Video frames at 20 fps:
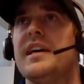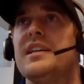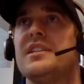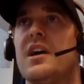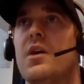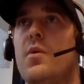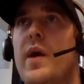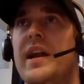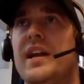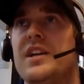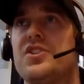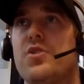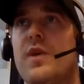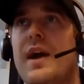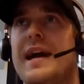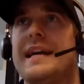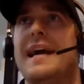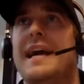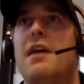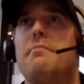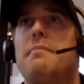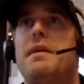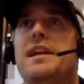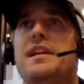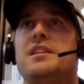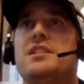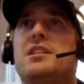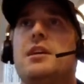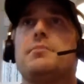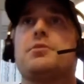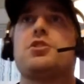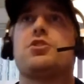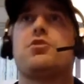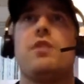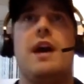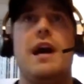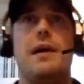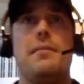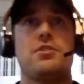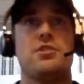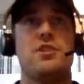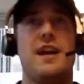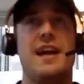Is there a way to track how many subscribers I